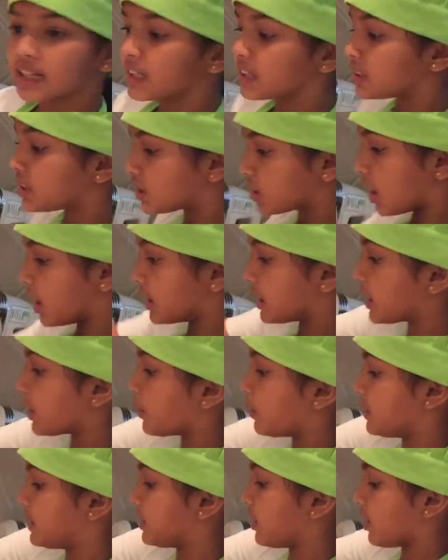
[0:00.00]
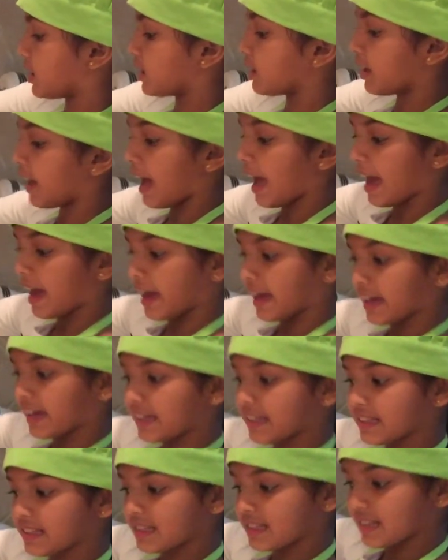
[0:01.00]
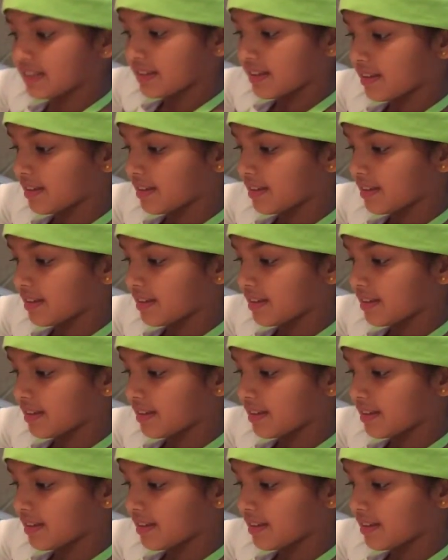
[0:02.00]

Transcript: starting with our eggs,